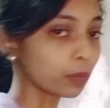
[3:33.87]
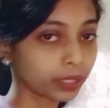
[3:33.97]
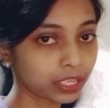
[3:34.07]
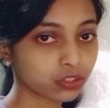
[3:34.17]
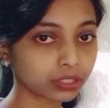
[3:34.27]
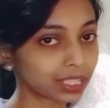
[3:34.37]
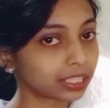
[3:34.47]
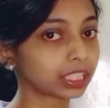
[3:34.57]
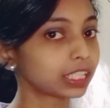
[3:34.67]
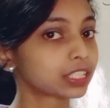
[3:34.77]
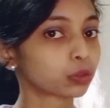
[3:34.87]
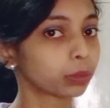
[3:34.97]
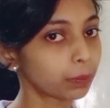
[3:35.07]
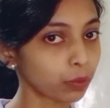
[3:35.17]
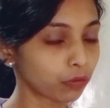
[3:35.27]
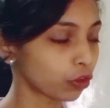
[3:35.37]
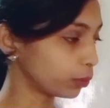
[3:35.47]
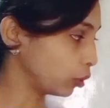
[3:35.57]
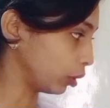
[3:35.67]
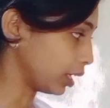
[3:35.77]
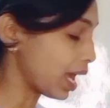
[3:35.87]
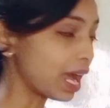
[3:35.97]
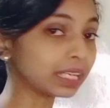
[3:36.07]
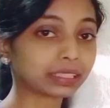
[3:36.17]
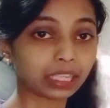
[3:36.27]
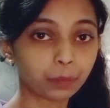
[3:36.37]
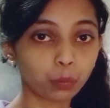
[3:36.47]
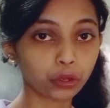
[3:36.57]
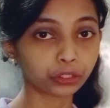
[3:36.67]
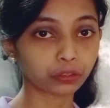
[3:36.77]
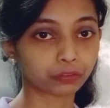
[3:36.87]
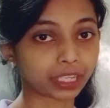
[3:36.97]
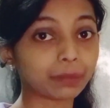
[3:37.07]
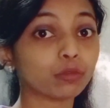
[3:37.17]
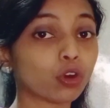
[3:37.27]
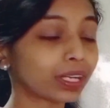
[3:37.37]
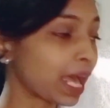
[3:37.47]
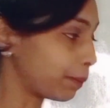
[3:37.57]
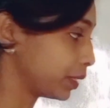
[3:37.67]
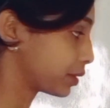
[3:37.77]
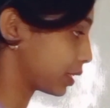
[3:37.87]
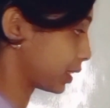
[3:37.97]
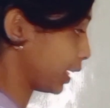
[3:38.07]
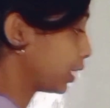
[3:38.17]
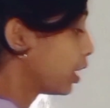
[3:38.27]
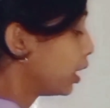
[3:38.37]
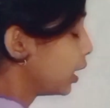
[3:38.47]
operation that needs to be performed on. At that point of time, what happens is like,